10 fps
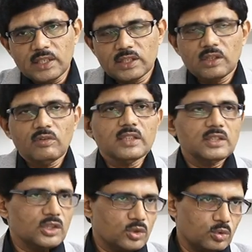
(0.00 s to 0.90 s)

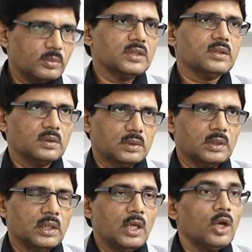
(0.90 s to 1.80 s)
advances too much,
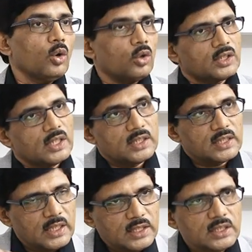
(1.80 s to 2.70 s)
or there is a
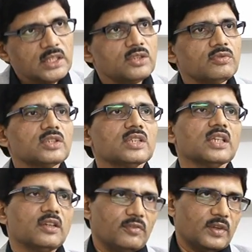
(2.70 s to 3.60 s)
disease which can
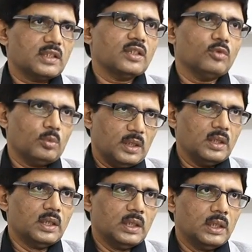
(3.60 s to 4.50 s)
affect the woman.
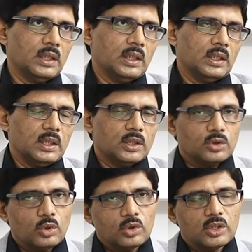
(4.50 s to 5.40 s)

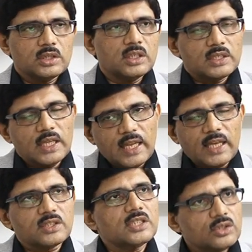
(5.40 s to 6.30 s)
So, this is a
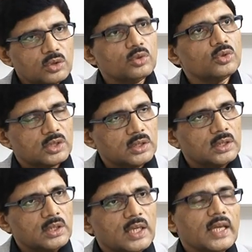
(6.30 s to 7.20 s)
lasting solution
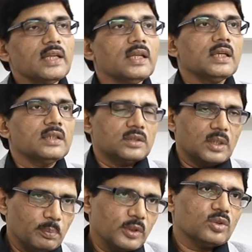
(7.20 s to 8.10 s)
and
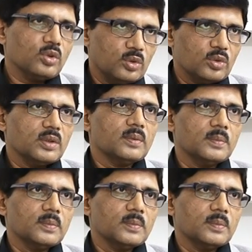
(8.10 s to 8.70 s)
simple solution.